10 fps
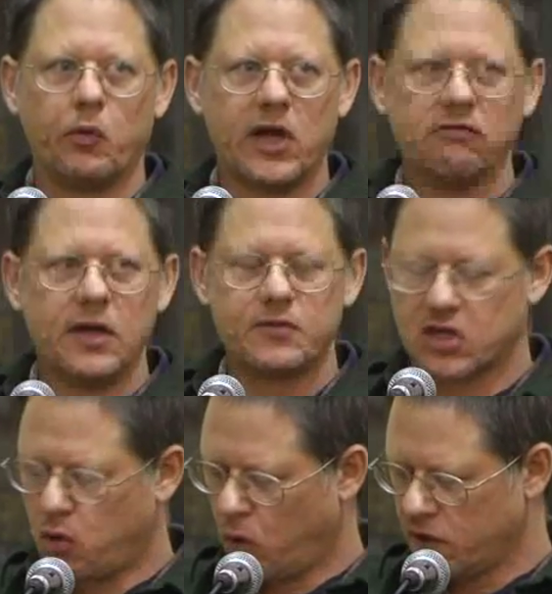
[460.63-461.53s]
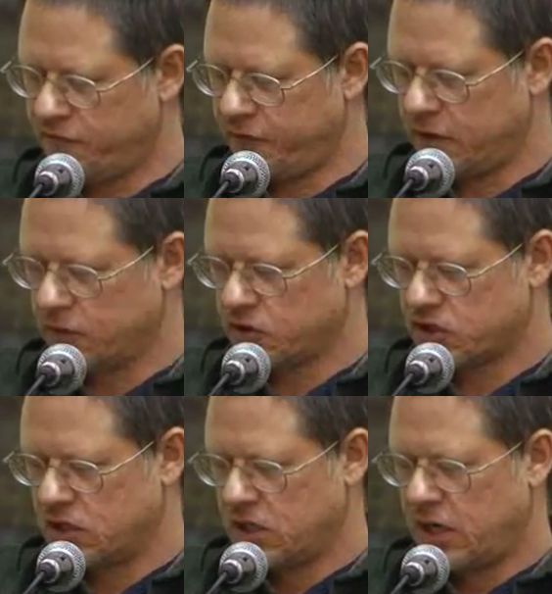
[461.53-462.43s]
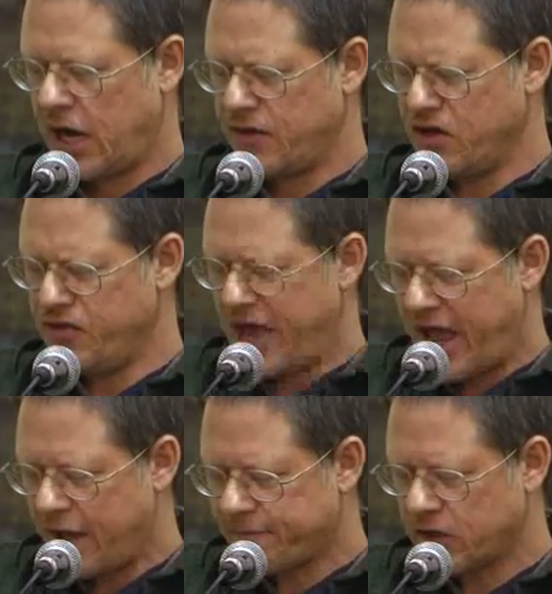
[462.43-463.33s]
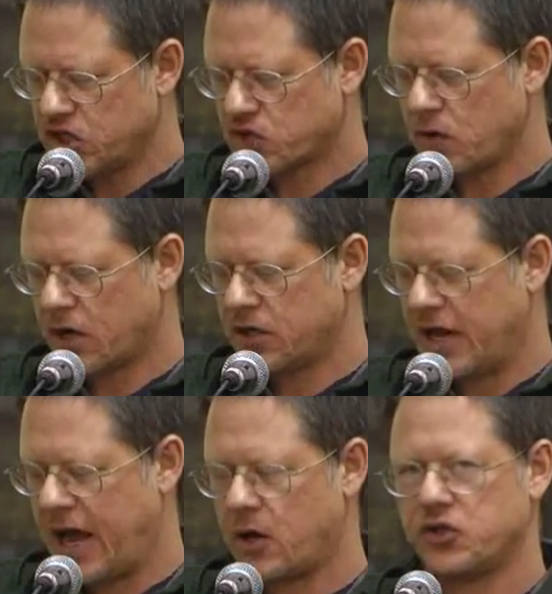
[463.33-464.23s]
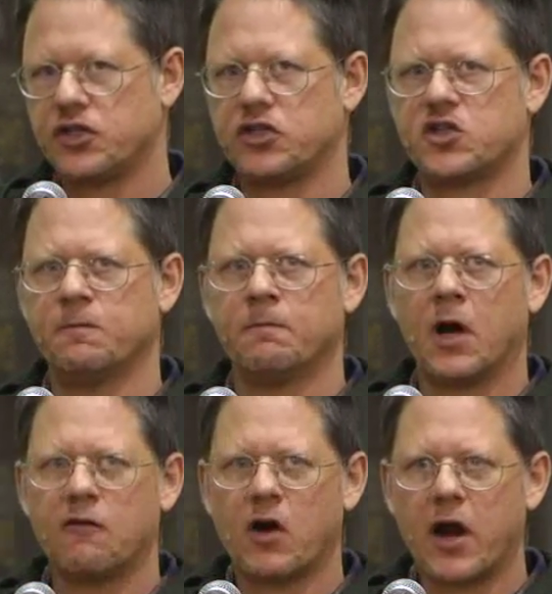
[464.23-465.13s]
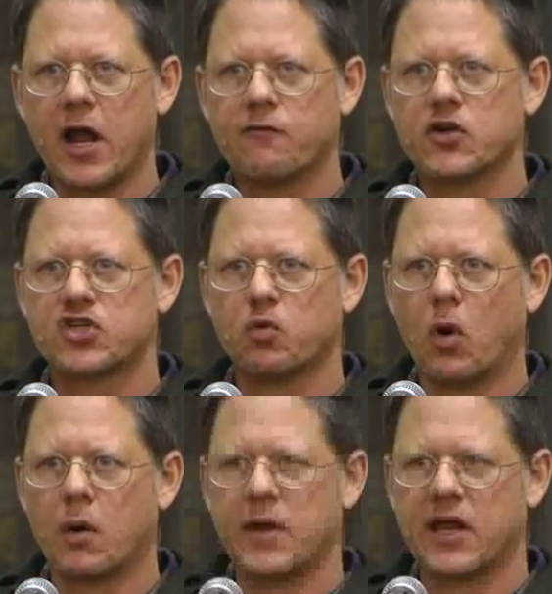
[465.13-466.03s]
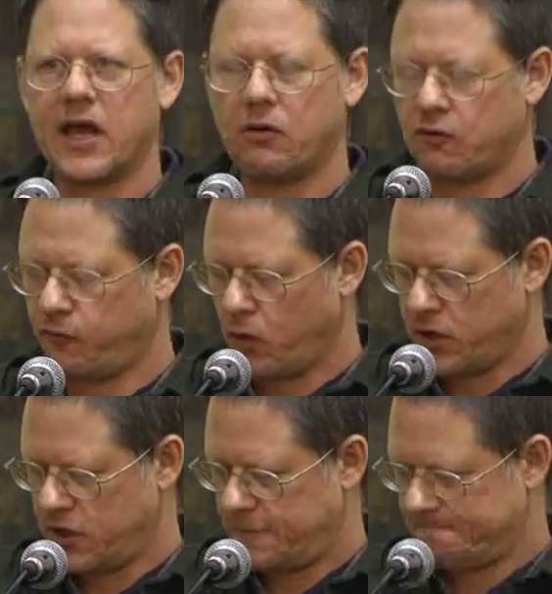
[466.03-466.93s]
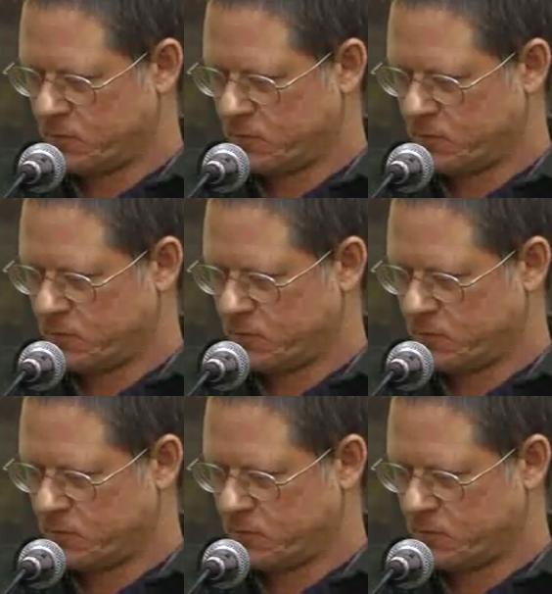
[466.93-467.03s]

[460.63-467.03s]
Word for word: We glimpsed cornfields and then the half constructed houses of our ever swarming California.